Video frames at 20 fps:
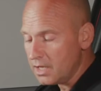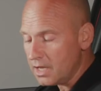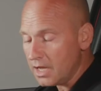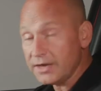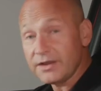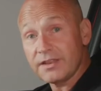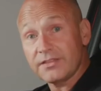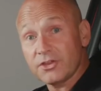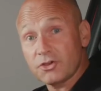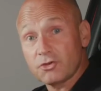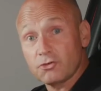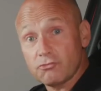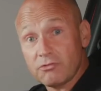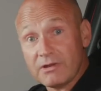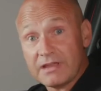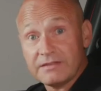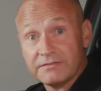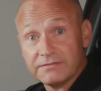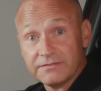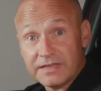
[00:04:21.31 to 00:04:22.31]
Another
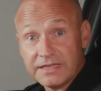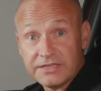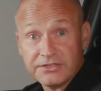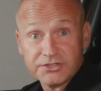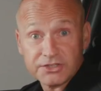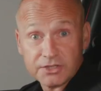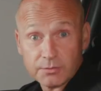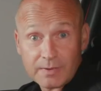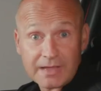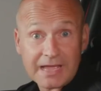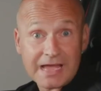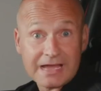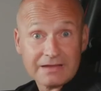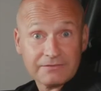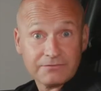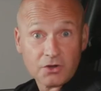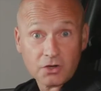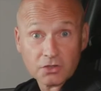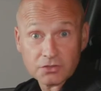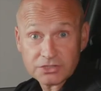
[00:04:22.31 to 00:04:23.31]
great feature that we
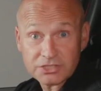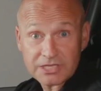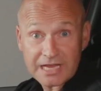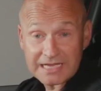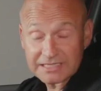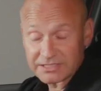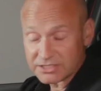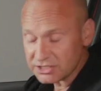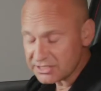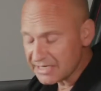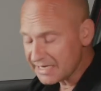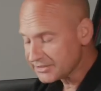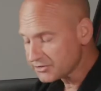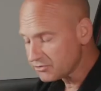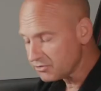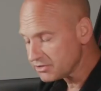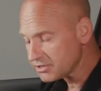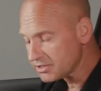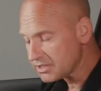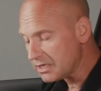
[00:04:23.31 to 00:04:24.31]
have on Jazz and Jazz
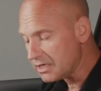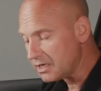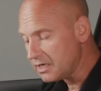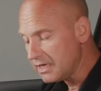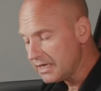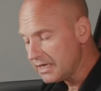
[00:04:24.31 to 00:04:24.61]
Crossstar